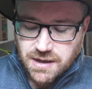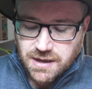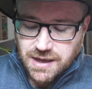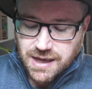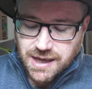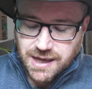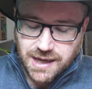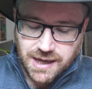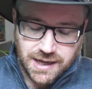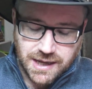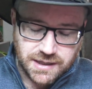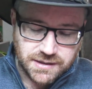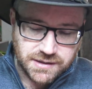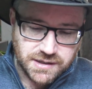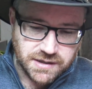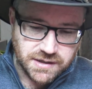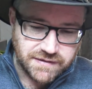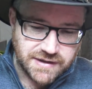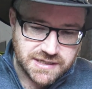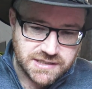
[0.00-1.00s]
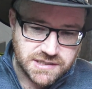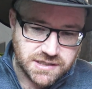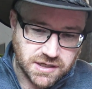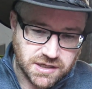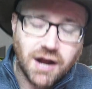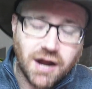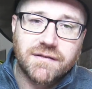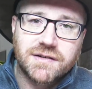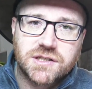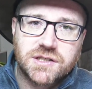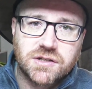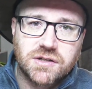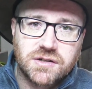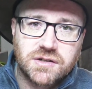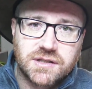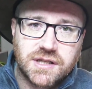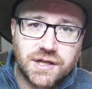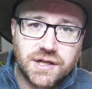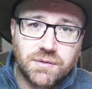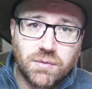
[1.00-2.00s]
There is the corridor
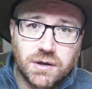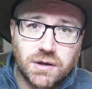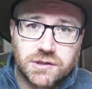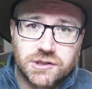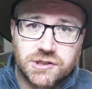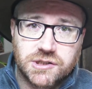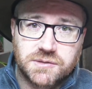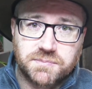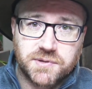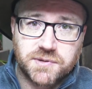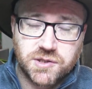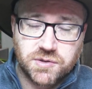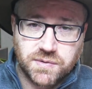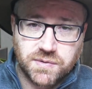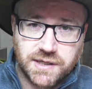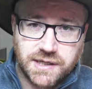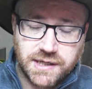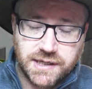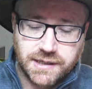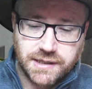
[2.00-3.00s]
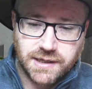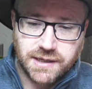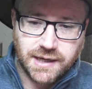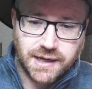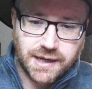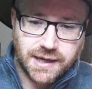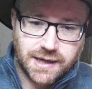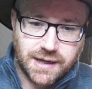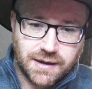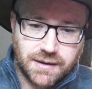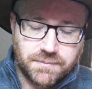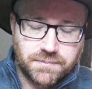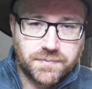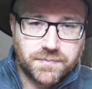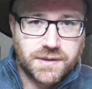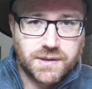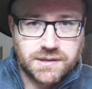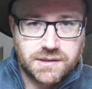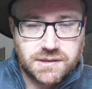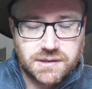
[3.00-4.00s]
that he wants between
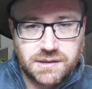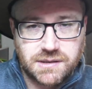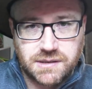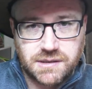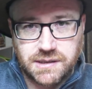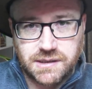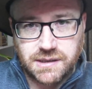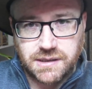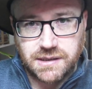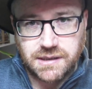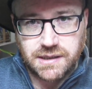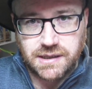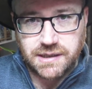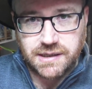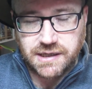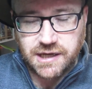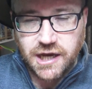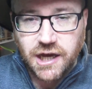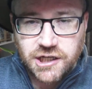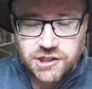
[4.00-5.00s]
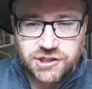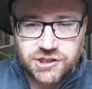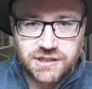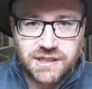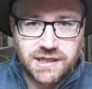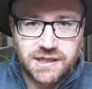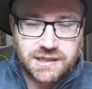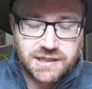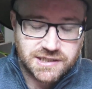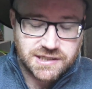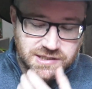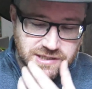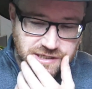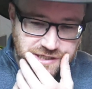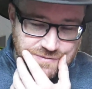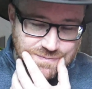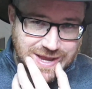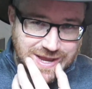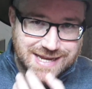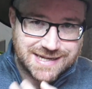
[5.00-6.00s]
the incursion that is
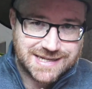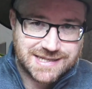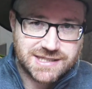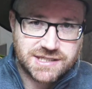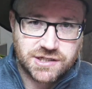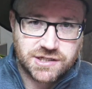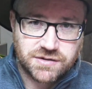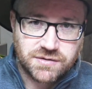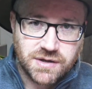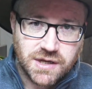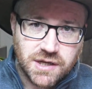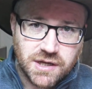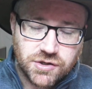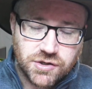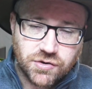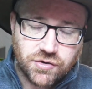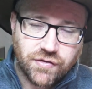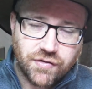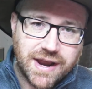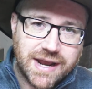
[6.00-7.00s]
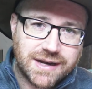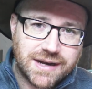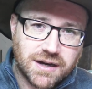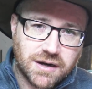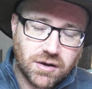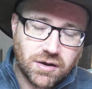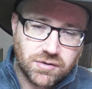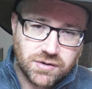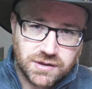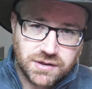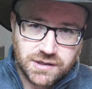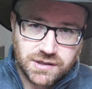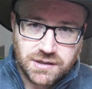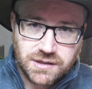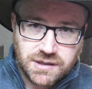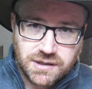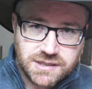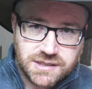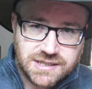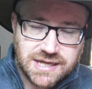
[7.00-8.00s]
made into Ukraine along the
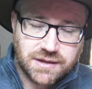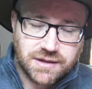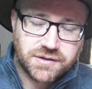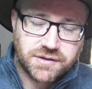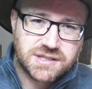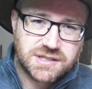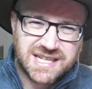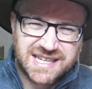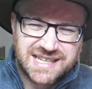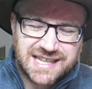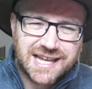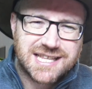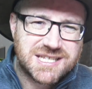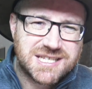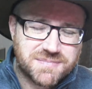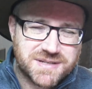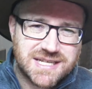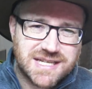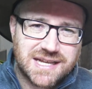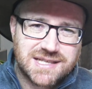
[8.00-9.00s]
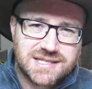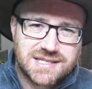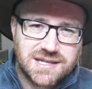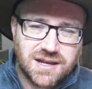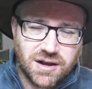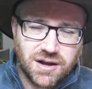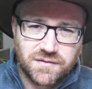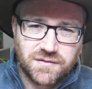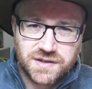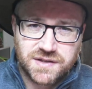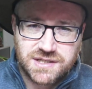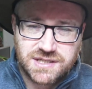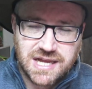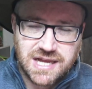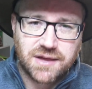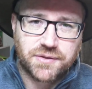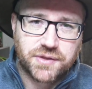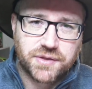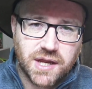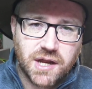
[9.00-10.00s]
south coast. Like 90% of the
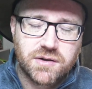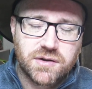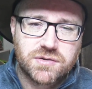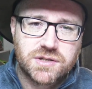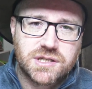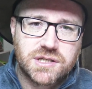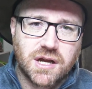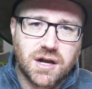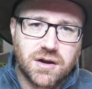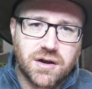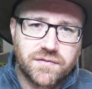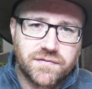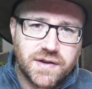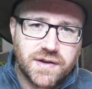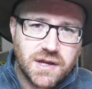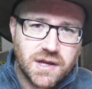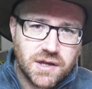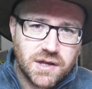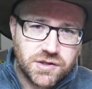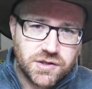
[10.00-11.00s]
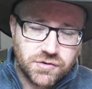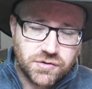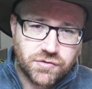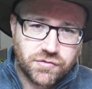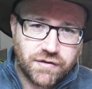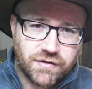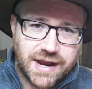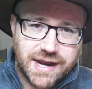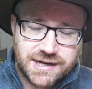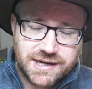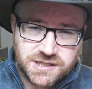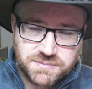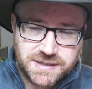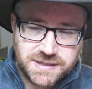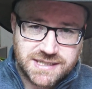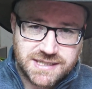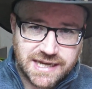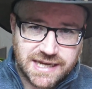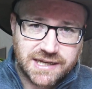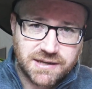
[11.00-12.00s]
south coast of Ukraine has been
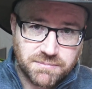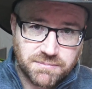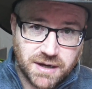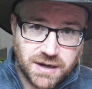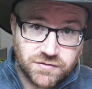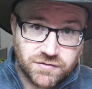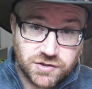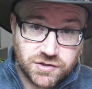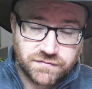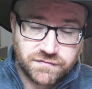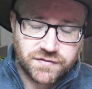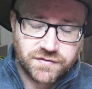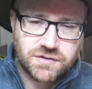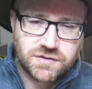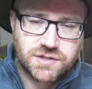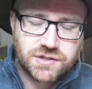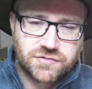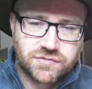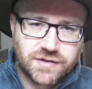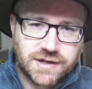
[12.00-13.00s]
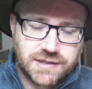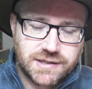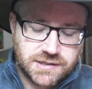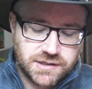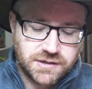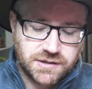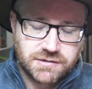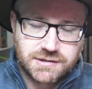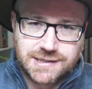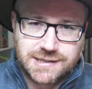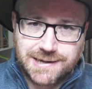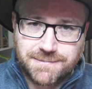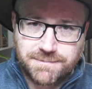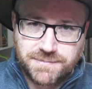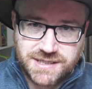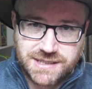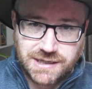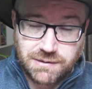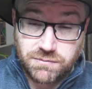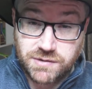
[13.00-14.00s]
taken by Russian forces, right? So you got
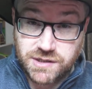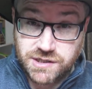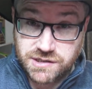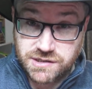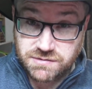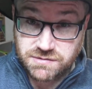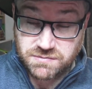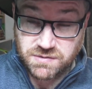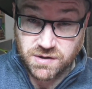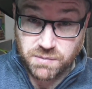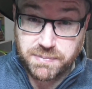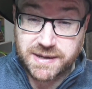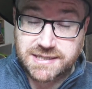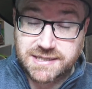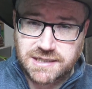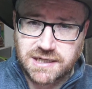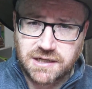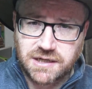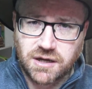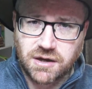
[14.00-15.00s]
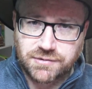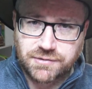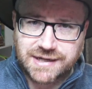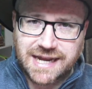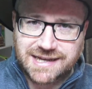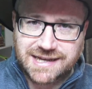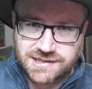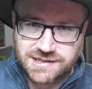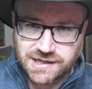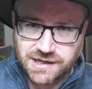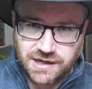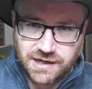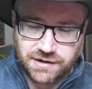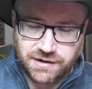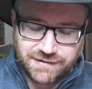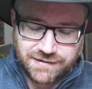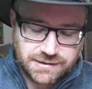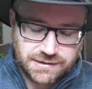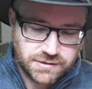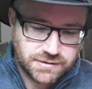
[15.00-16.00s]
10%, which is basically Odessa and
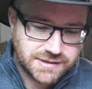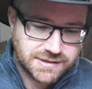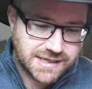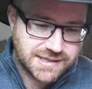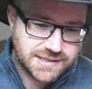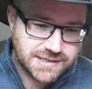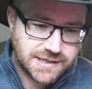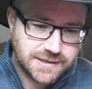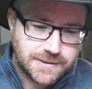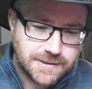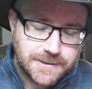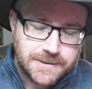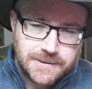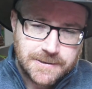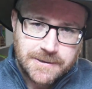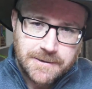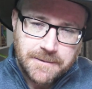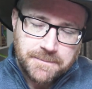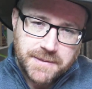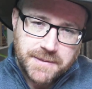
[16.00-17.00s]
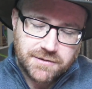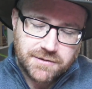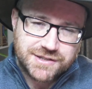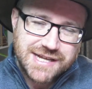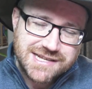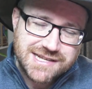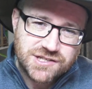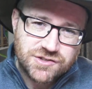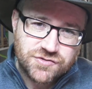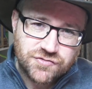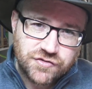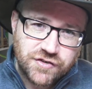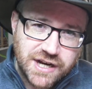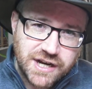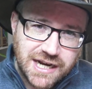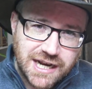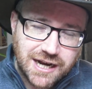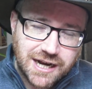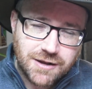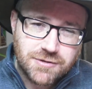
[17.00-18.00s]
around Odessa. Odessa's
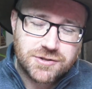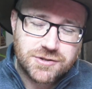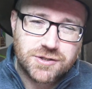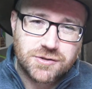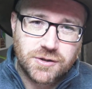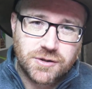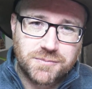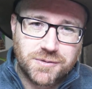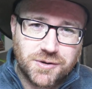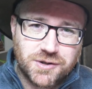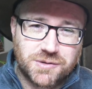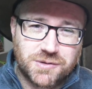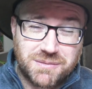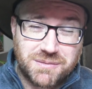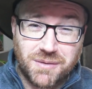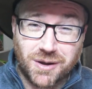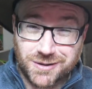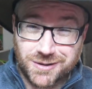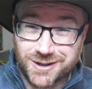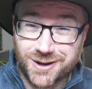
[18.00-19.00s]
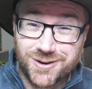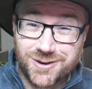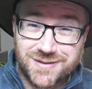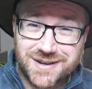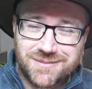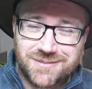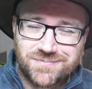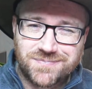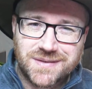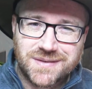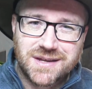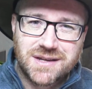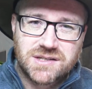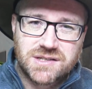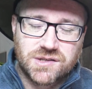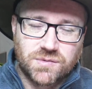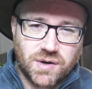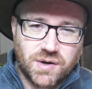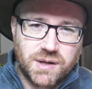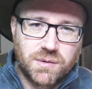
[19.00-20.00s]
really close to the border with Moldova. So
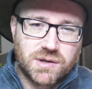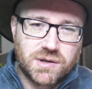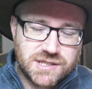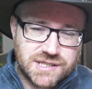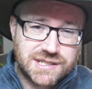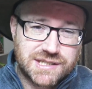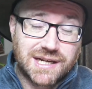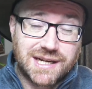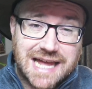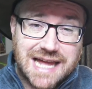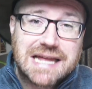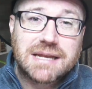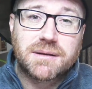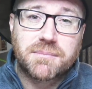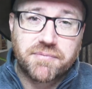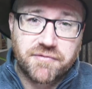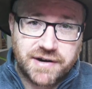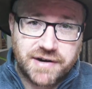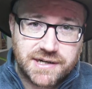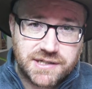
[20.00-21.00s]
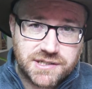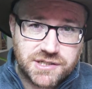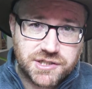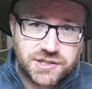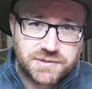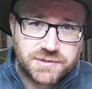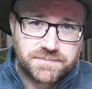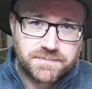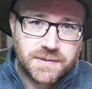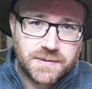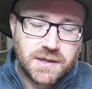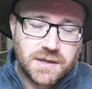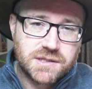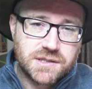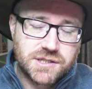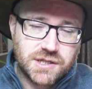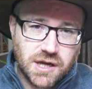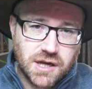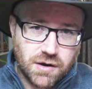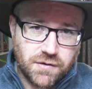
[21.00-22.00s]
what he wants is a land bridge
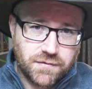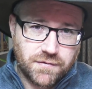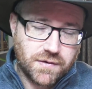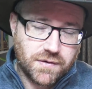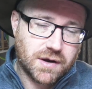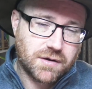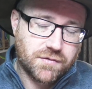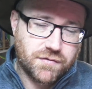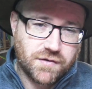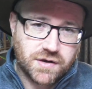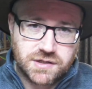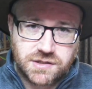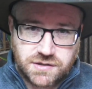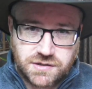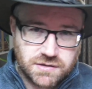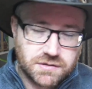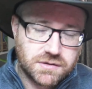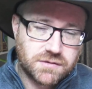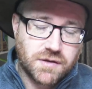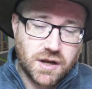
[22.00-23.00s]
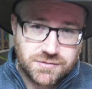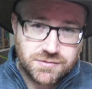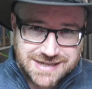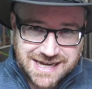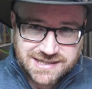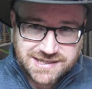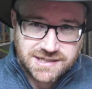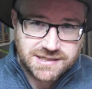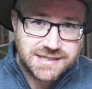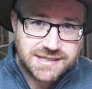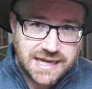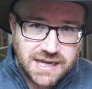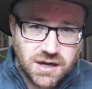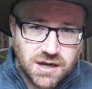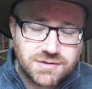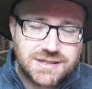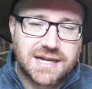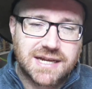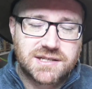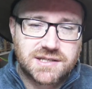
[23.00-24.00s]
to go across Odessa, take
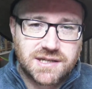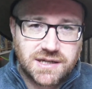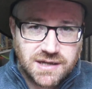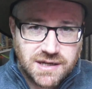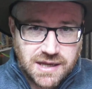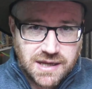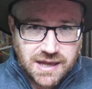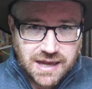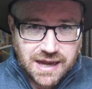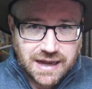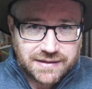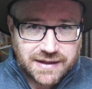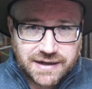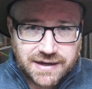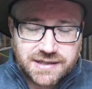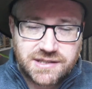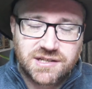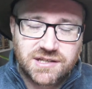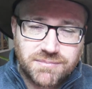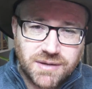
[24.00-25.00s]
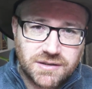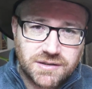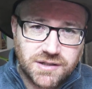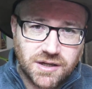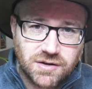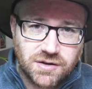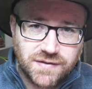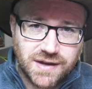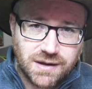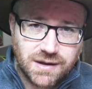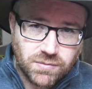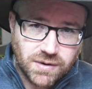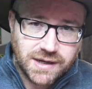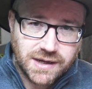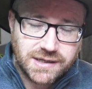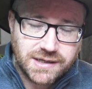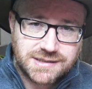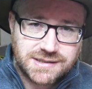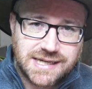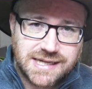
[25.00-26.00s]
Odessa, and then into Moldova, where
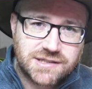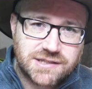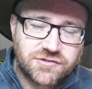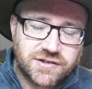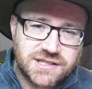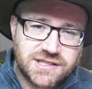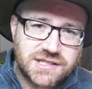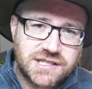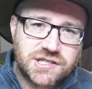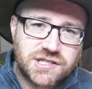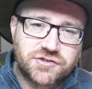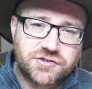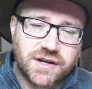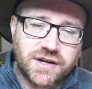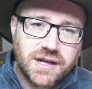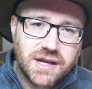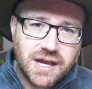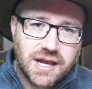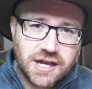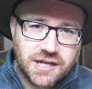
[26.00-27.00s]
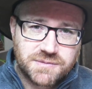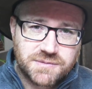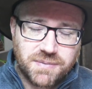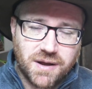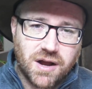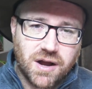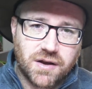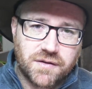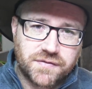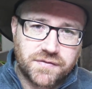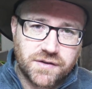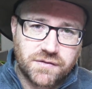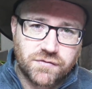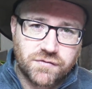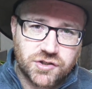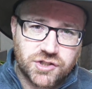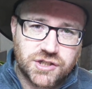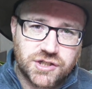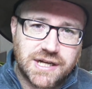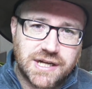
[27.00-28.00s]
he'll take Transnistria as part of the
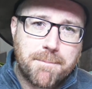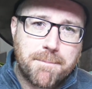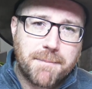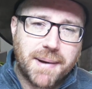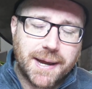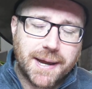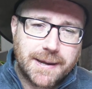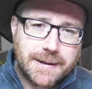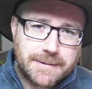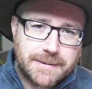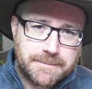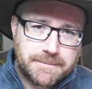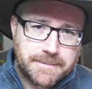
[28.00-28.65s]
Russian Empire.